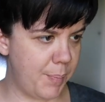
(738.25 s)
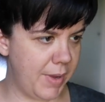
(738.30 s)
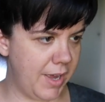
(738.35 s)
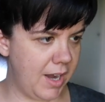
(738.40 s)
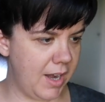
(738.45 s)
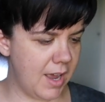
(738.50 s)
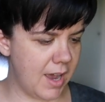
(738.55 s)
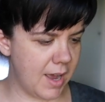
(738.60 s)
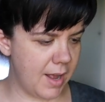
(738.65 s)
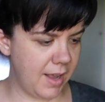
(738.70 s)

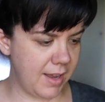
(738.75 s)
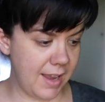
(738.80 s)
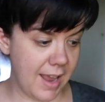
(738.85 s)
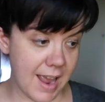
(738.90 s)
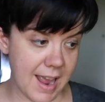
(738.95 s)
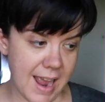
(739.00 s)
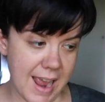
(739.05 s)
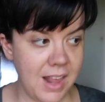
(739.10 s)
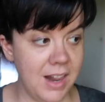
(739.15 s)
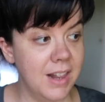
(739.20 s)
But
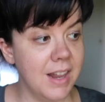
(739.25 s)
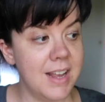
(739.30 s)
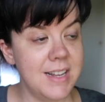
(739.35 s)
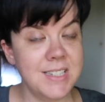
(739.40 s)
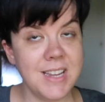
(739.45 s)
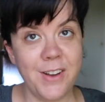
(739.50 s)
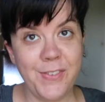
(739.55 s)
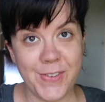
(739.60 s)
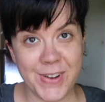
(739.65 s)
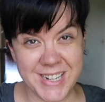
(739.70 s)
yeah,
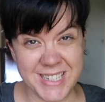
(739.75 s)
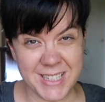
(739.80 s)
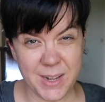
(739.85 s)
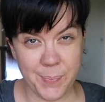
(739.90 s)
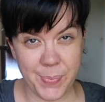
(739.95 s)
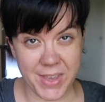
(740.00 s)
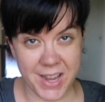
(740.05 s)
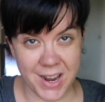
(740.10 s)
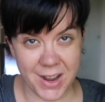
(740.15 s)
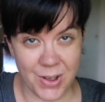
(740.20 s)
unless I find
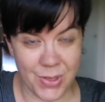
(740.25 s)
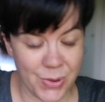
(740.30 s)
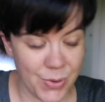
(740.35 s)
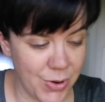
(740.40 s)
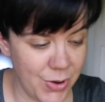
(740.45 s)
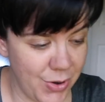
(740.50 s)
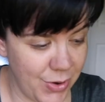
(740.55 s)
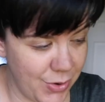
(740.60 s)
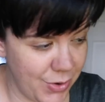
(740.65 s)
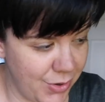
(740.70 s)
something
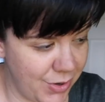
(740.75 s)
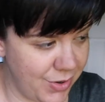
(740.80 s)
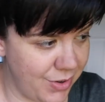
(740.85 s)
other